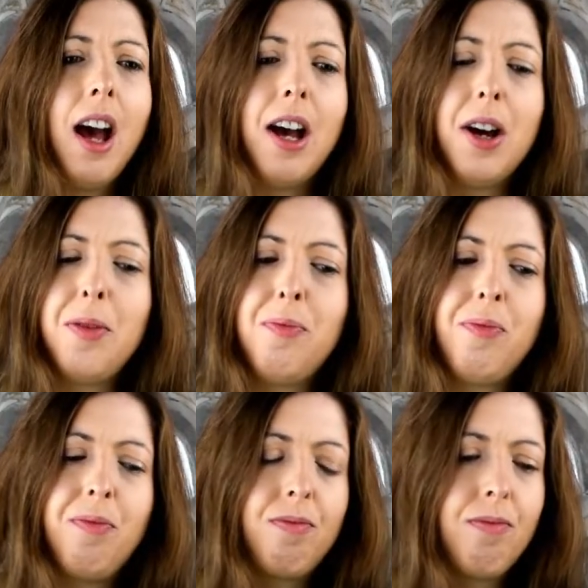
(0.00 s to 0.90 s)

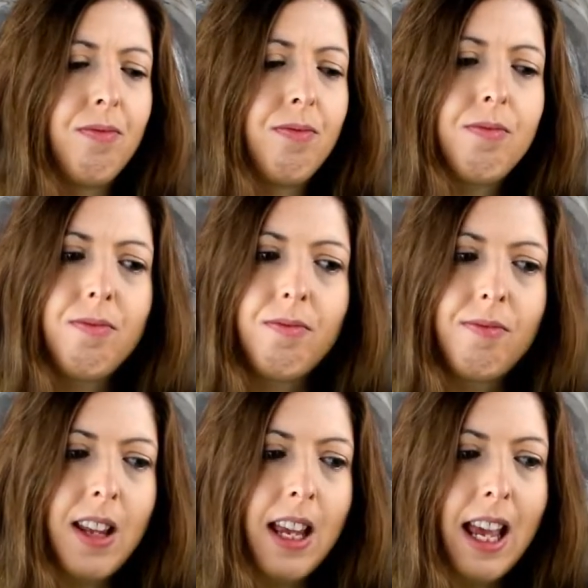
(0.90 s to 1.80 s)

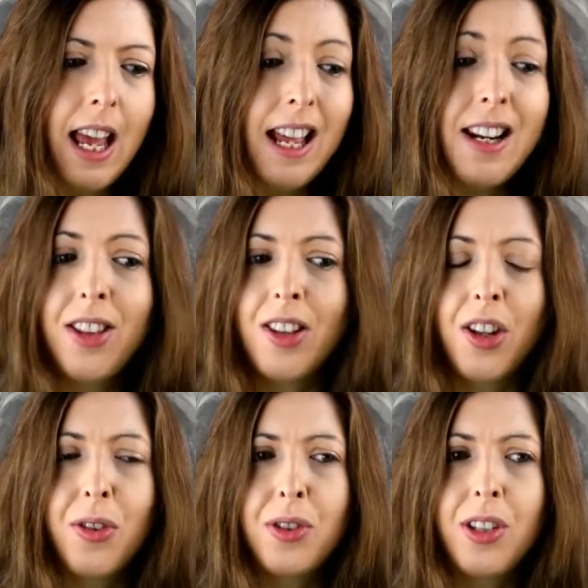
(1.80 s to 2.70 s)
anything that
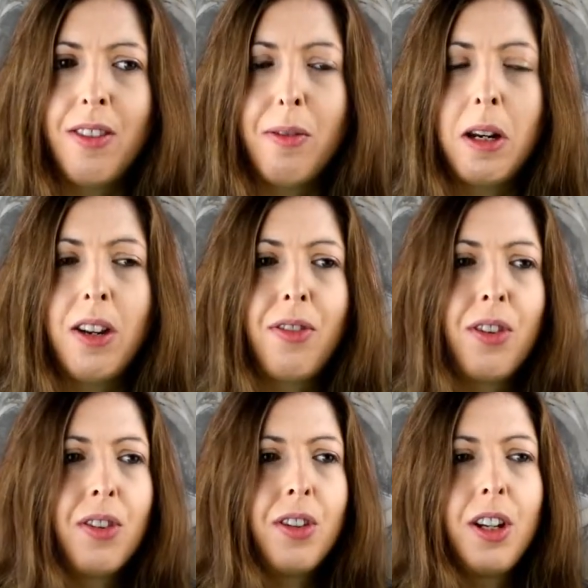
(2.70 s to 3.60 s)
you receive. I mean, if
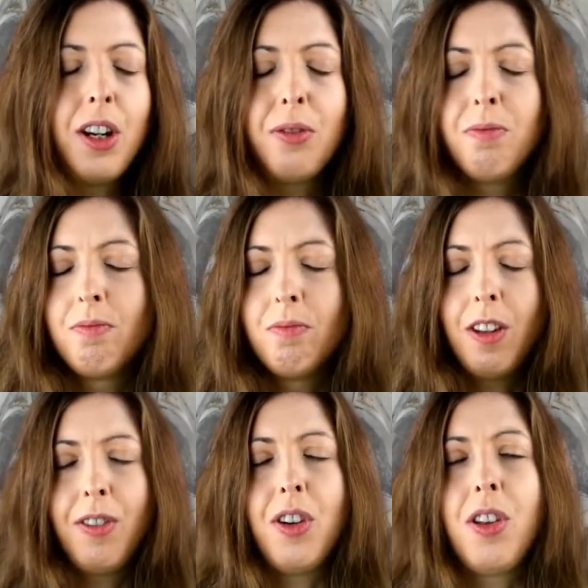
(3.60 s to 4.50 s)
you're, you know,
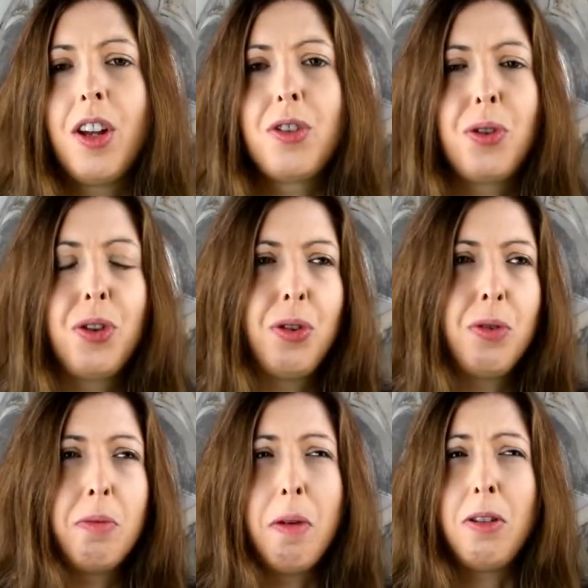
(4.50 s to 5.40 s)
if you're an earth angel,
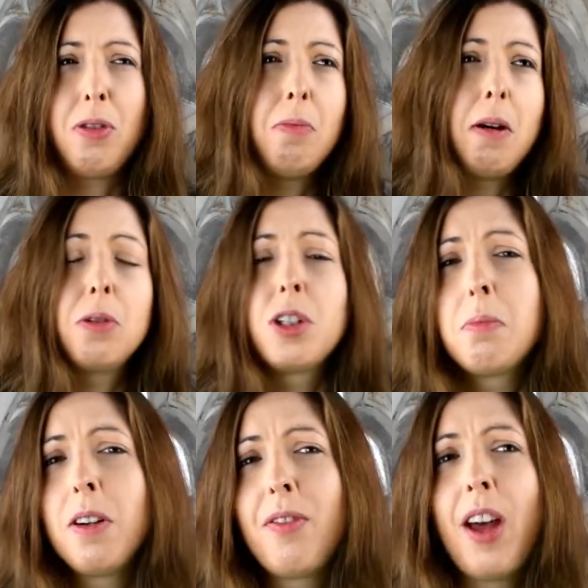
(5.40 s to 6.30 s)
you might do mind body
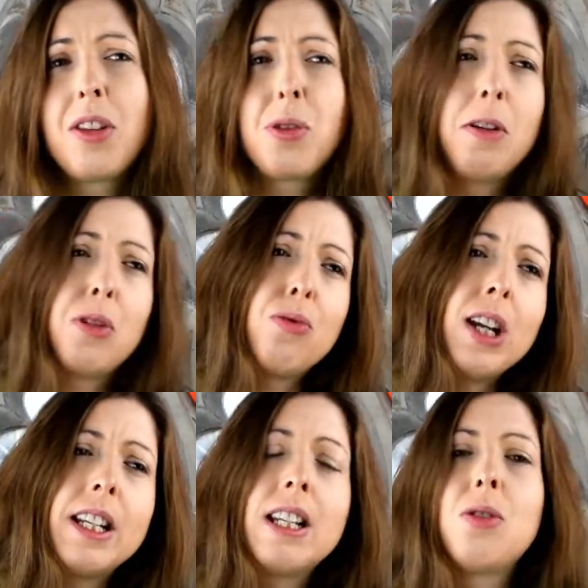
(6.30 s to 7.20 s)
spirit fairs, you might do
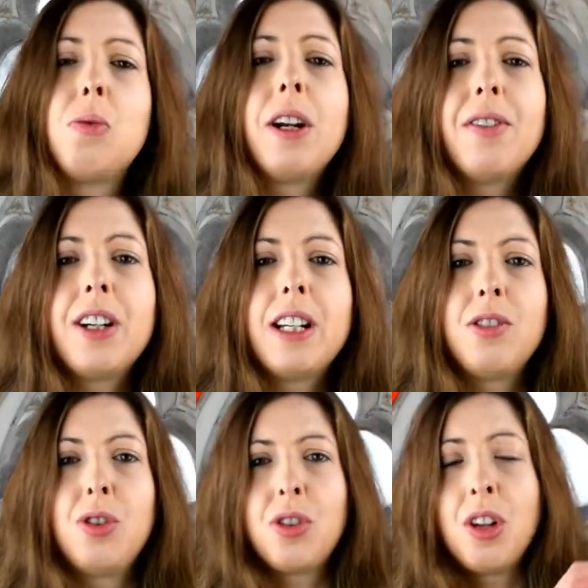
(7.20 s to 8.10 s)
readings or whatever it is.
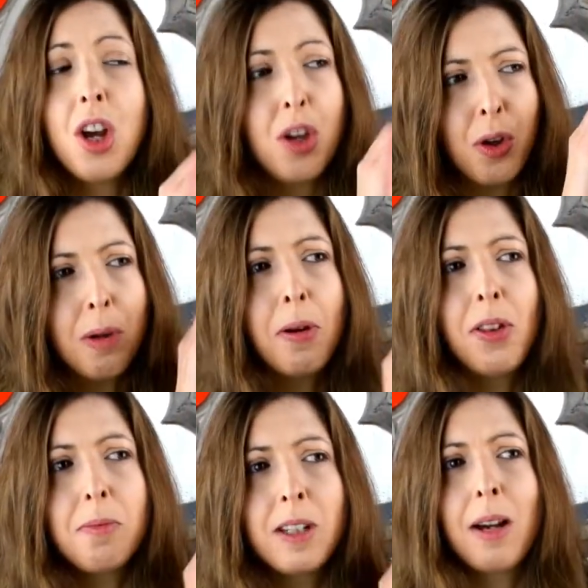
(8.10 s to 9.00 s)
You can put
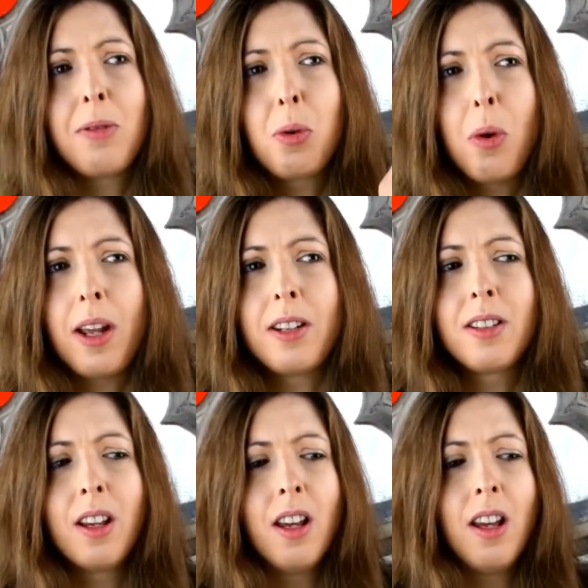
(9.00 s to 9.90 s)
them down quite,
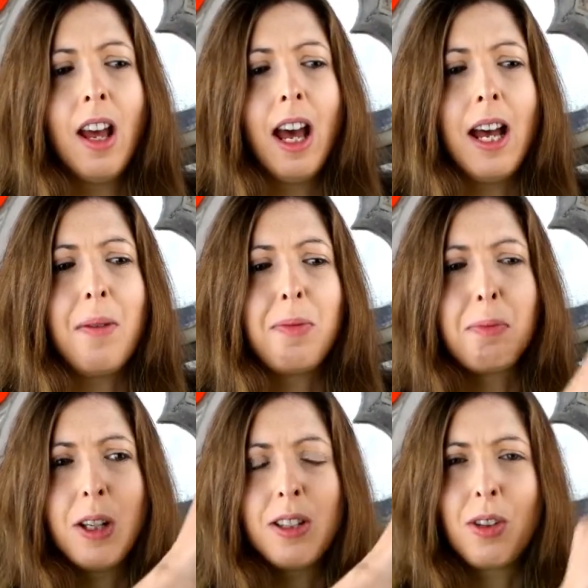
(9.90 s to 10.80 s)

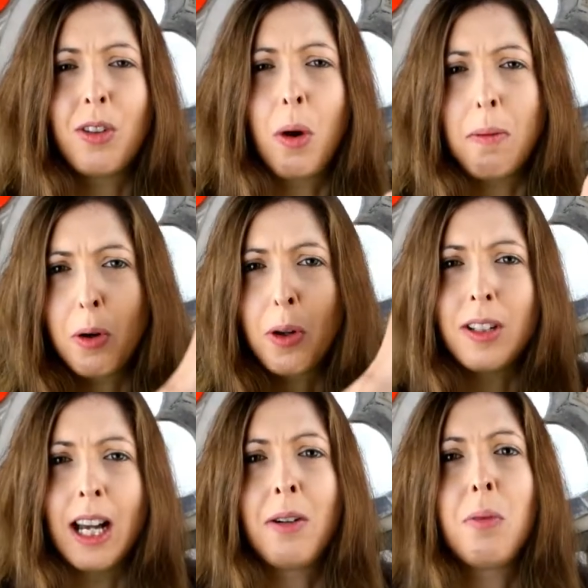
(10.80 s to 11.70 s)
it's sort of quite broken
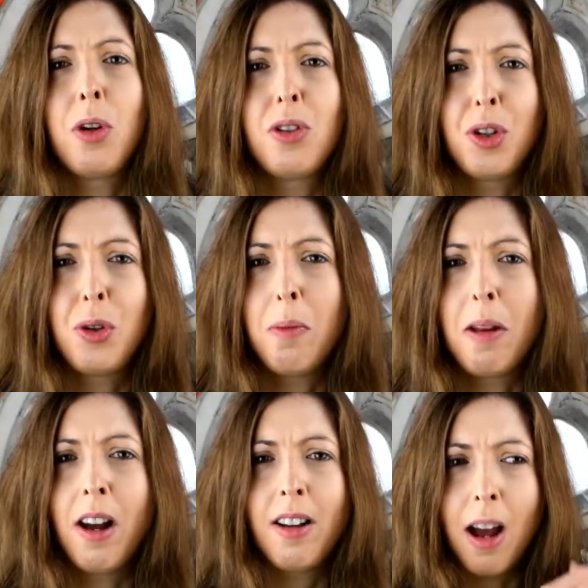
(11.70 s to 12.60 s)
down in what you do. I mean,
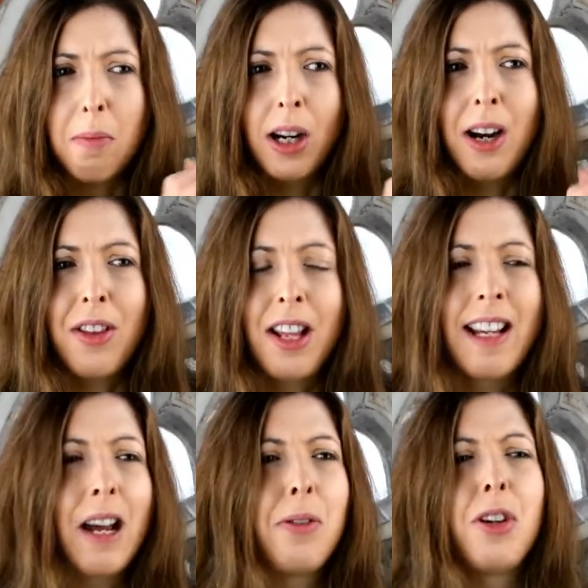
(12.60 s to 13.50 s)
I break everything
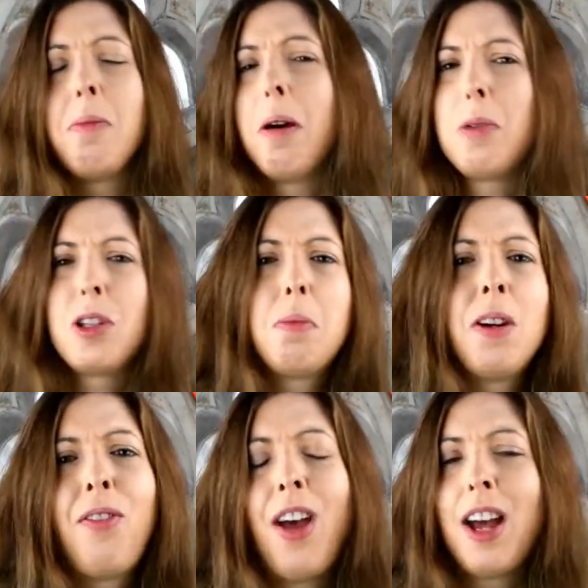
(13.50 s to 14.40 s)
down, you know, mind body spirit
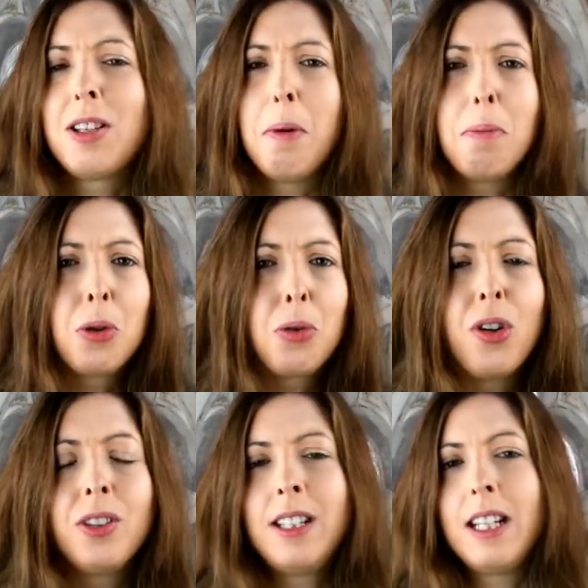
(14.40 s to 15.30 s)
fairs, my book
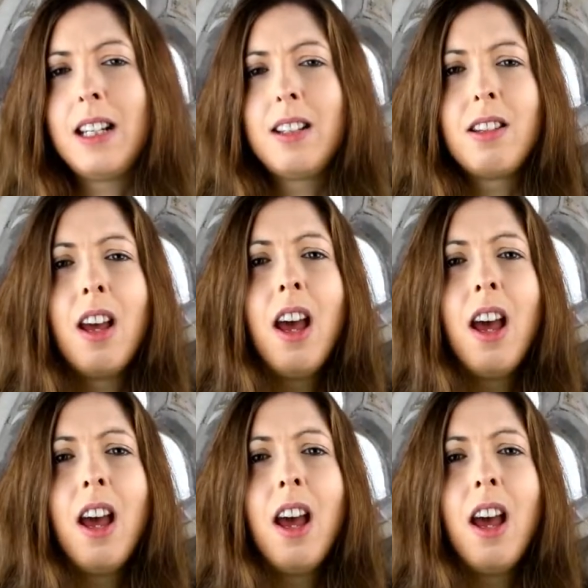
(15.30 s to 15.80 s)
royalties,